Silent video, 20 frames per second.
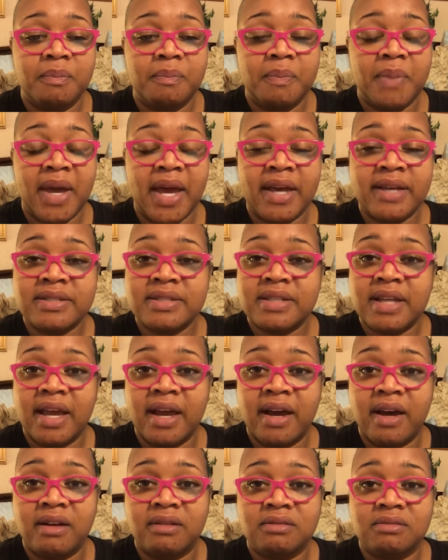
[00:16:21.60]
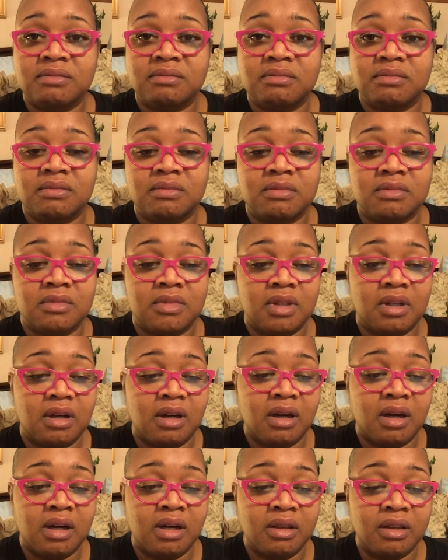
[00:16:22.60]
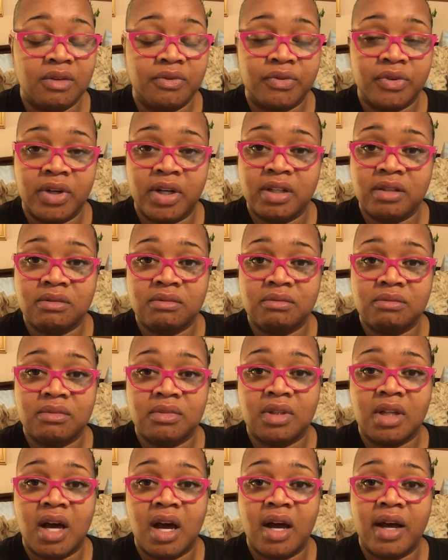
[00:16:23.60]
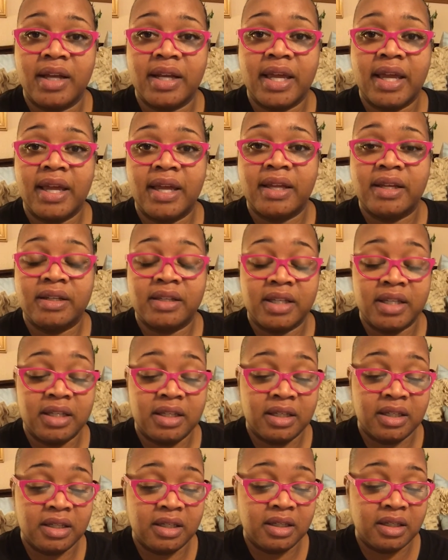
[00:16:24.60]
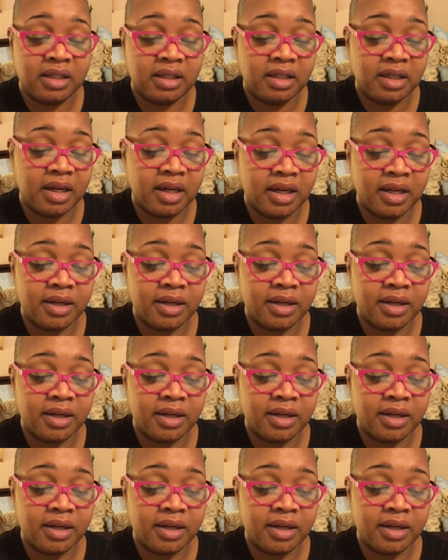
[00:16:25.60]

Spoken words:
passed out on the front lawn, and he